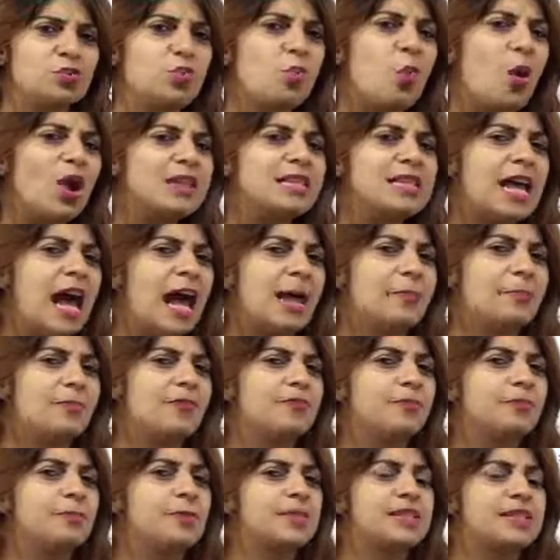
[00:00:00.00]
What type
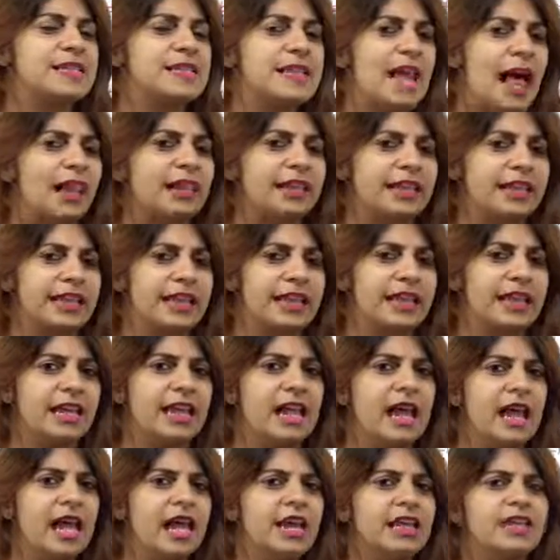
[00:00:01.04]
of personality
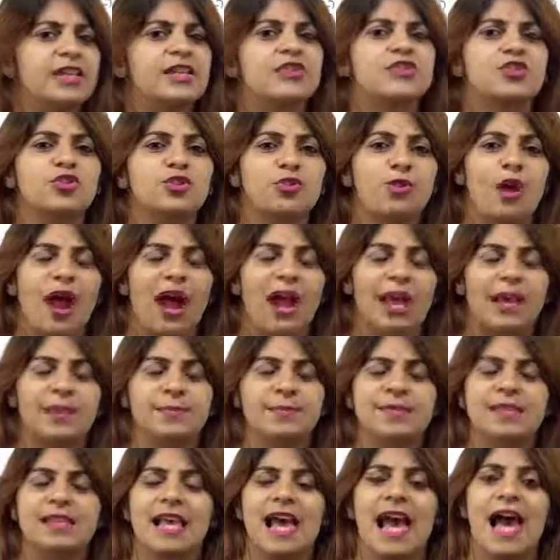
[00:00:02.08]

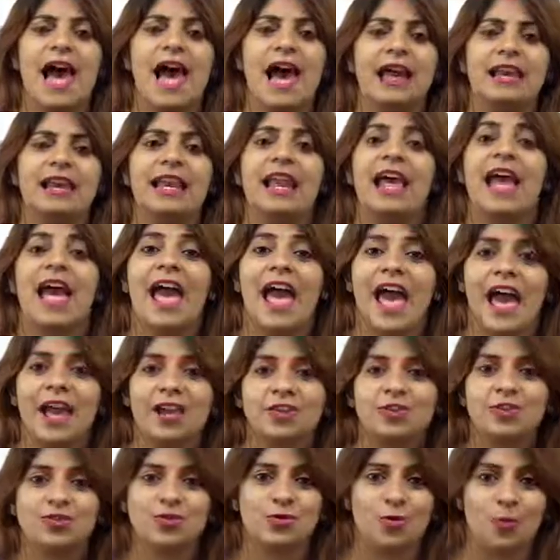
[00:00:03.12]
describes an
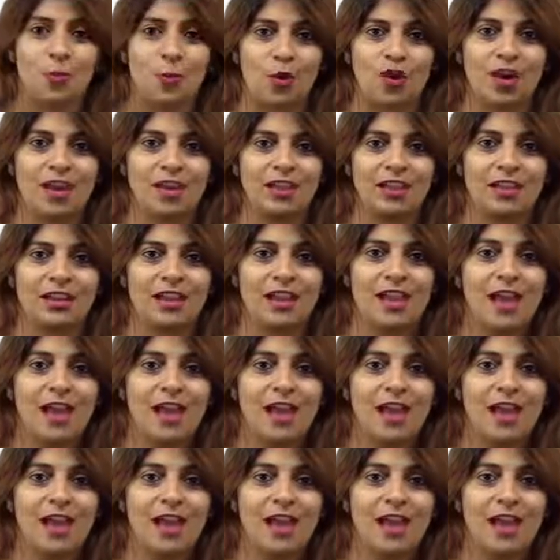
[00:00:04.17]
extrovert?